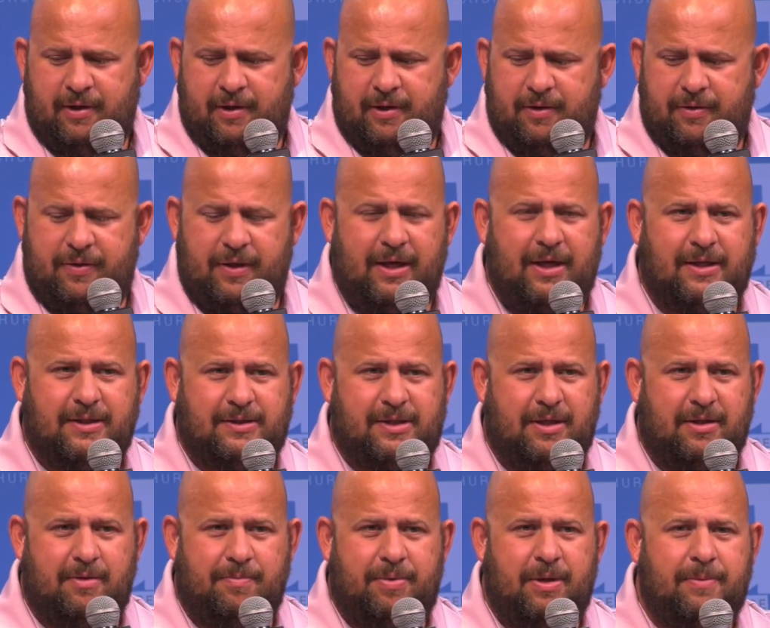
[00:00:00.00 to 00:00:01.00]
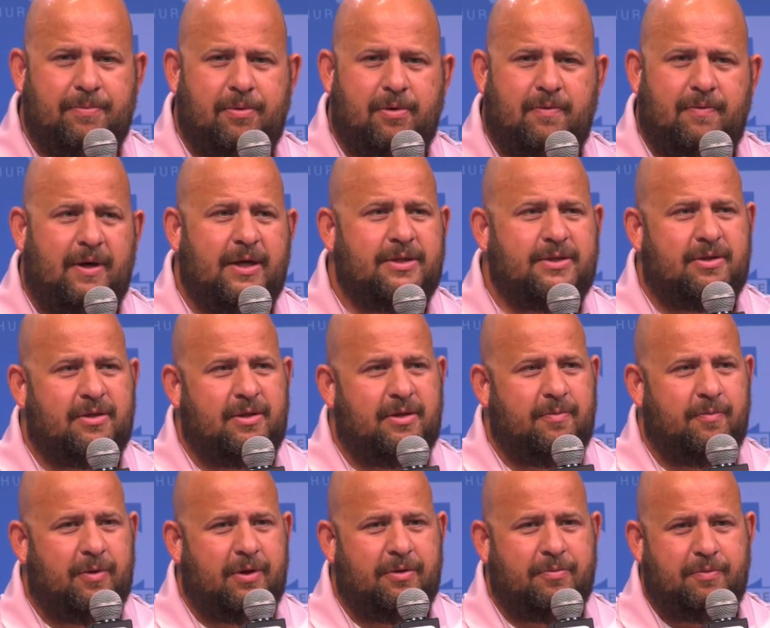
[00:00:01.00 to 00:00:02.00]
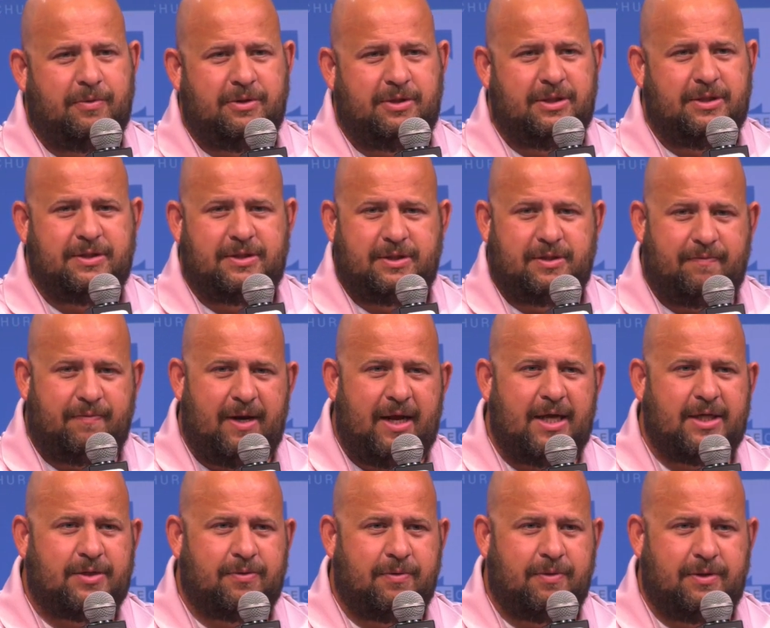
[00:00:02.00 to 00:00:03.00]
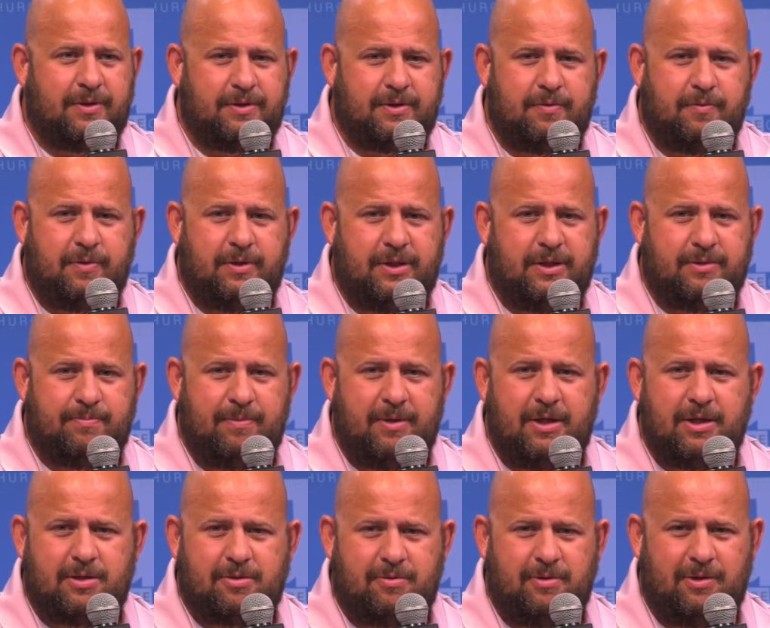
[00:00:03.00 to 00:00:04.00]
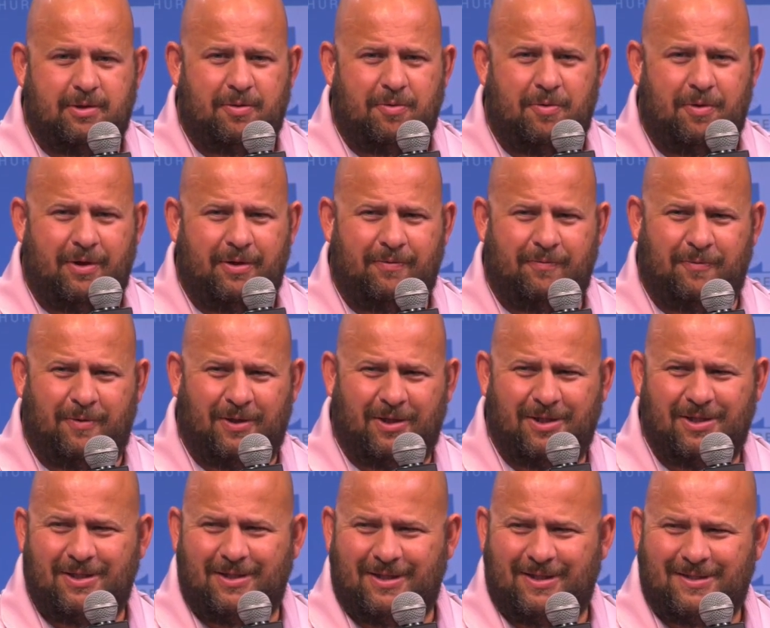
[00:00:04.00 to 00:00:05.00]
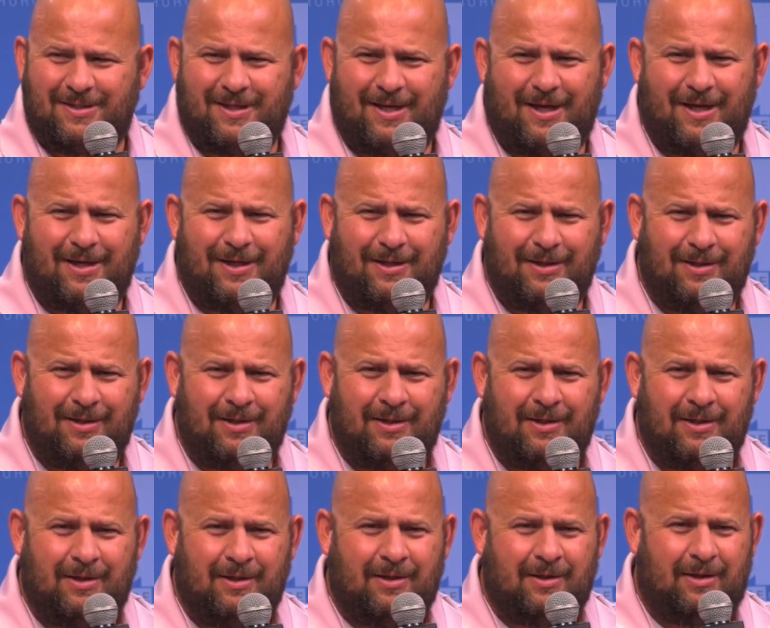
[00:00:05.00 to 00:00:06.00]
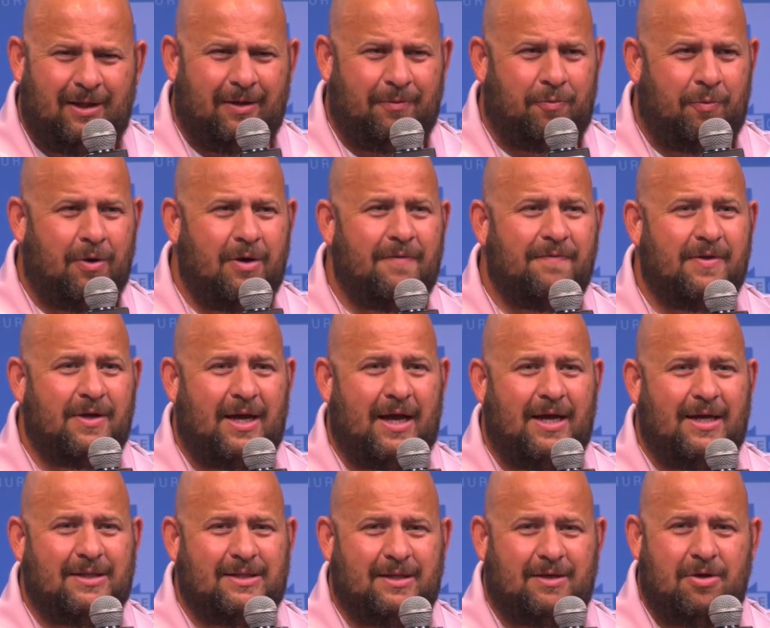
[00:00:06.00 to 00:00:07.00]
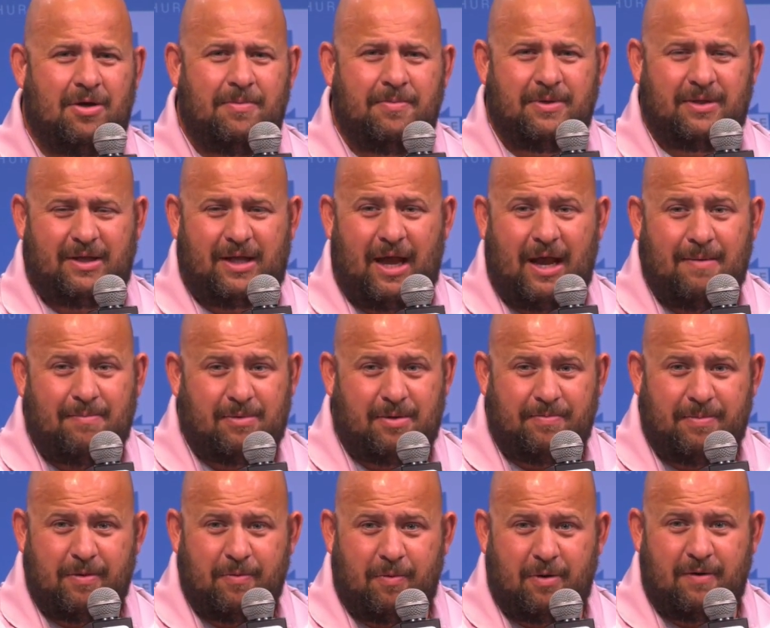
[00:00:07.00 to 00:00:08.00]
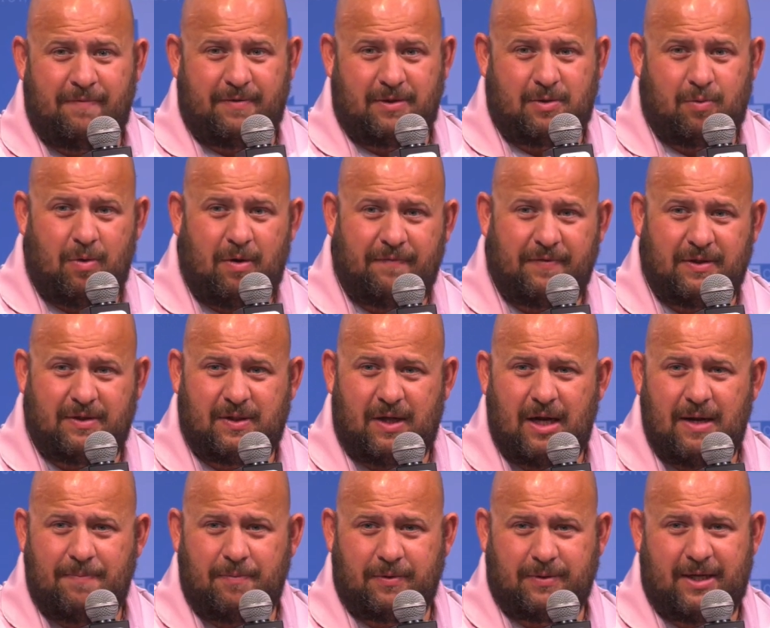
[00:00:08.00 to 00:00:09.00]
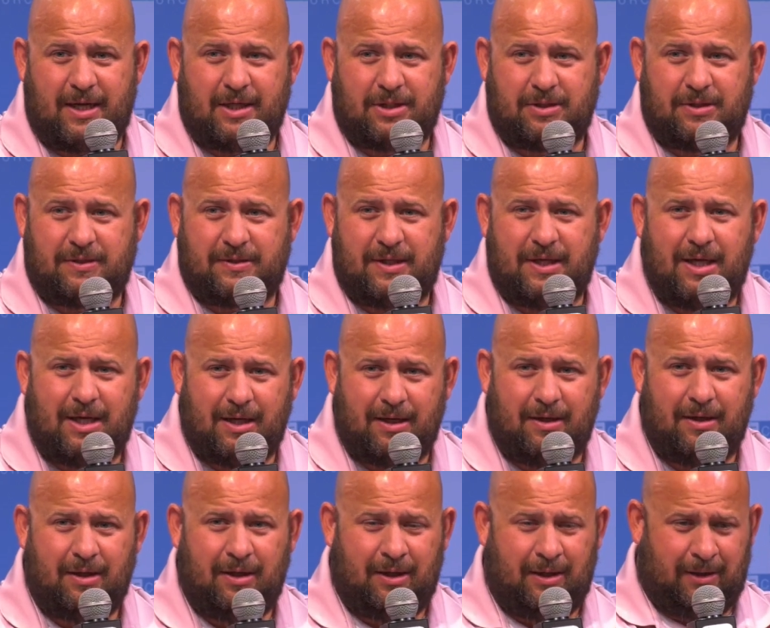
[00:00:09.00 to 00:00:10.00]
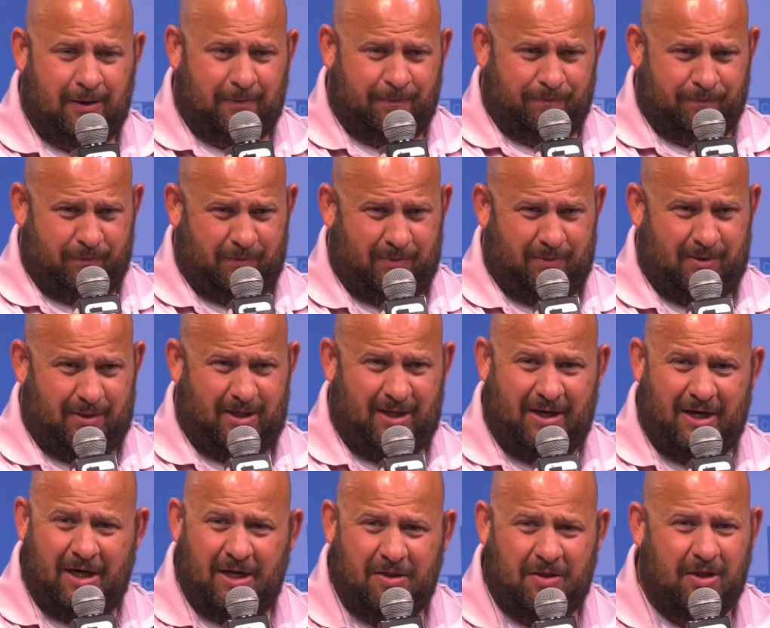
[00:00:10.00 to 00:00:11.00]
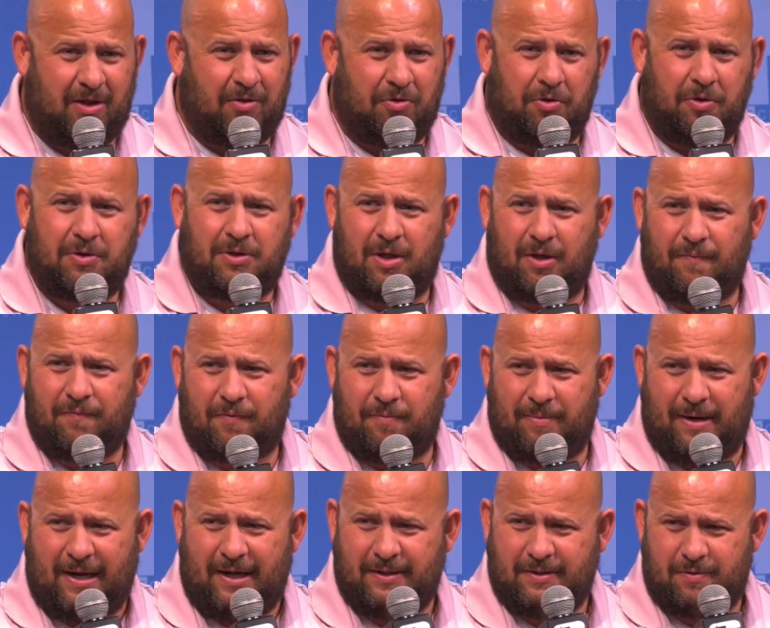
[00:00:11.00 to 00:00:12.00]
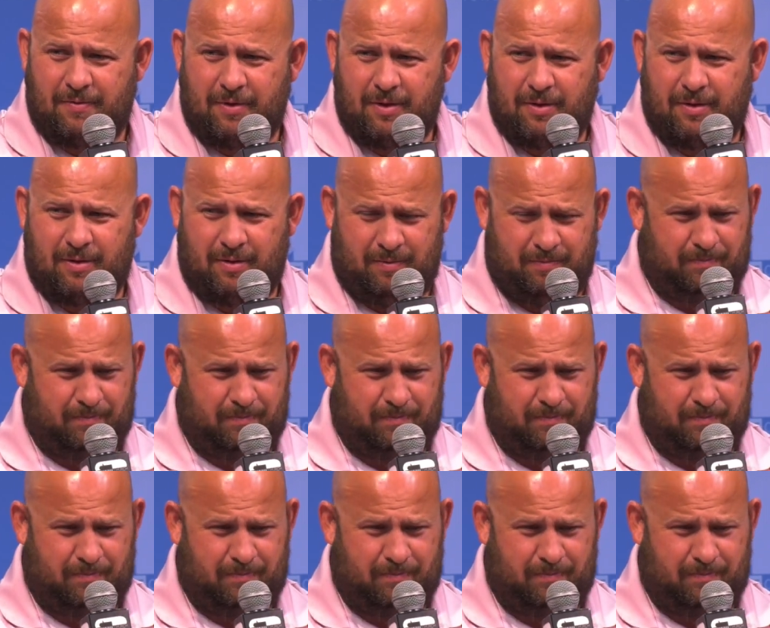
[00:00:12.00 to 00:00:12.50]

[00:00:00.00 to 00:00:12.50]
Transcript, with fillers: things that the people are wrestling with when Jesus of Nazareth is doing his ministry, going, Really? This guy? Mm-hmm. Like one of the guys that come, came to be one of the 12 disciples actually said, Can anything good come from Nazareth?